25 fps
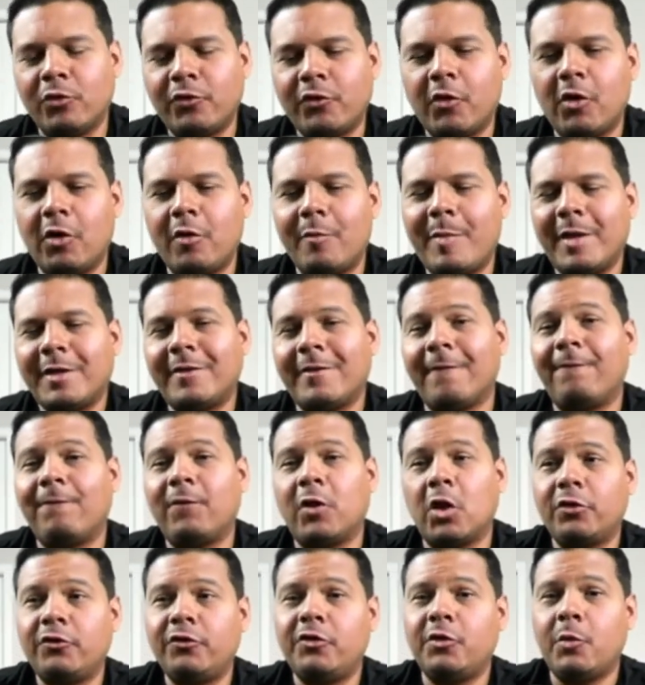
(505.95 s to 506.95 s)
We'll talk about the
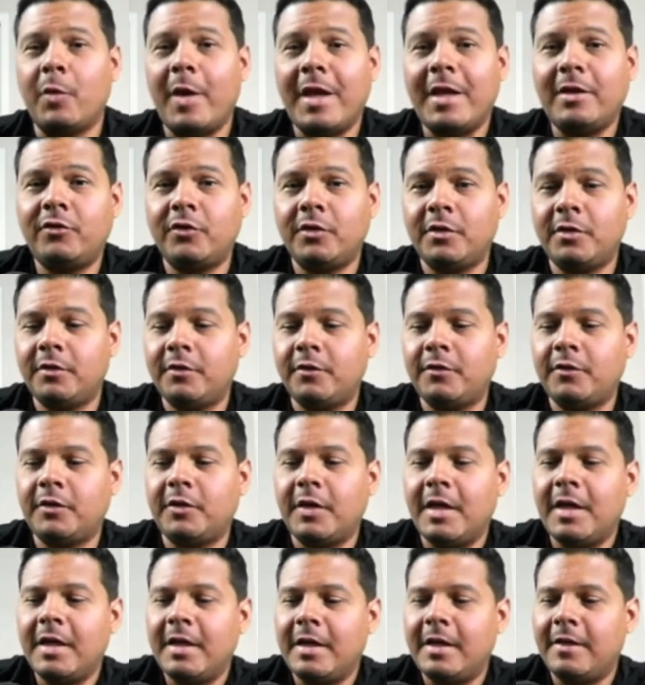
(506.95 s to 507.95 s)

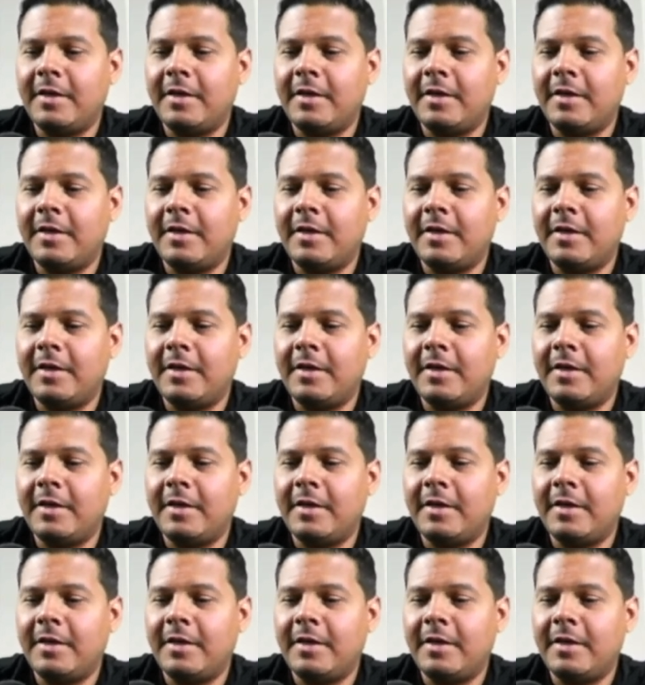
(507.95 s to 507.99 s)
fluctuations